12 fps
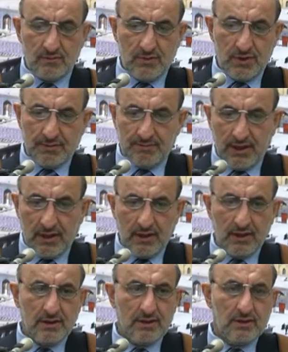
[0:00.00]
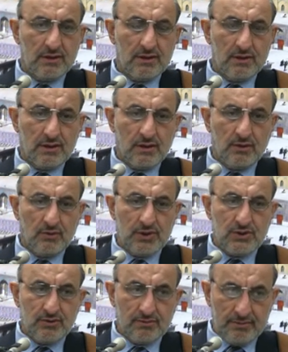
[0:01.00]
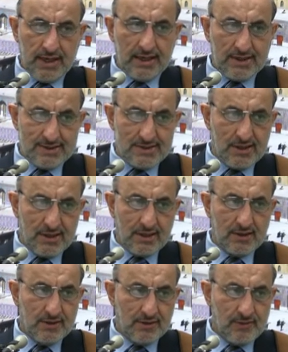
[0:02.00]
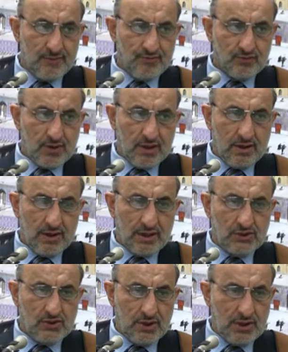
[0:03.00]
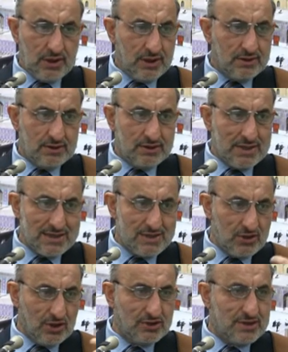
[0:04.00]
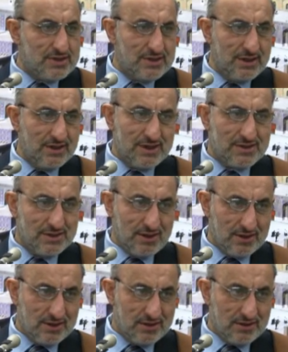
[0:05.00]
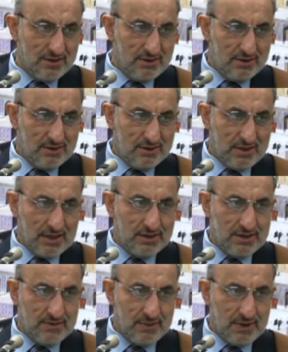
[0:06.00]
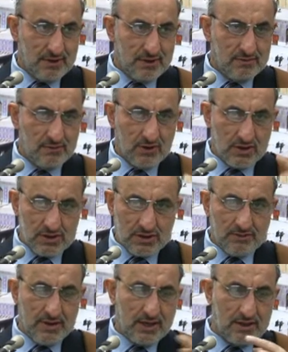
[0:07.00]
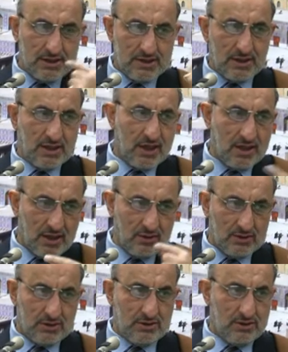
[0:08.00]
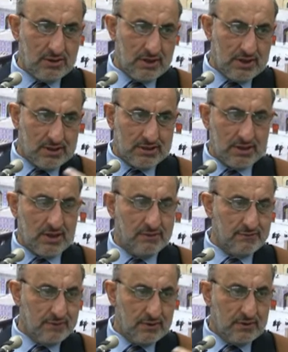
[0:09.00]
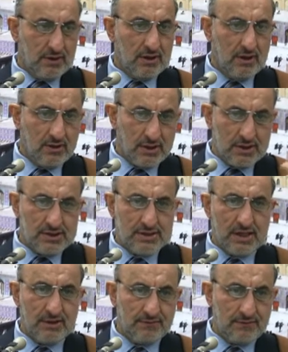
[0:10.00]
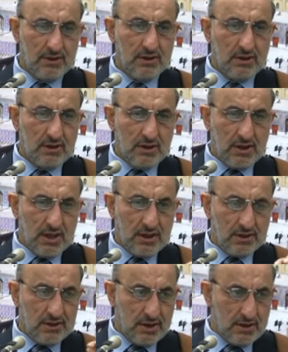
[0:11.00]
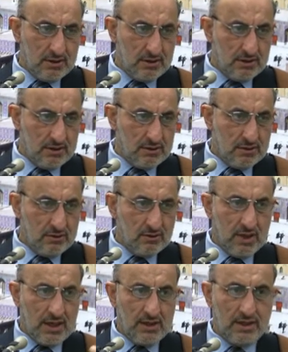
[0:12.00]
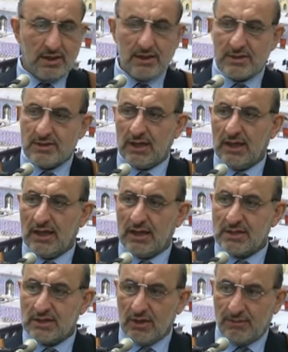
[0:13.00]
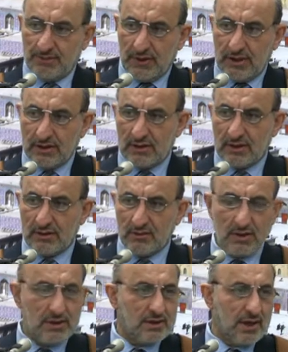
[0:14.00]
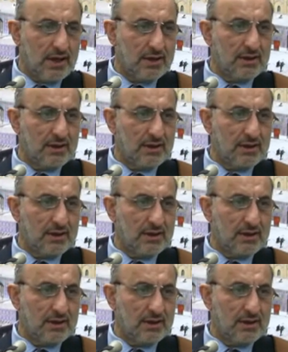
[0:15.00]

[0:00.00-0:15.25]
bee which makes silk, actually it does not see the silk that is made, because it makes the silk around herself or itself, and then when the silk is complete it will die,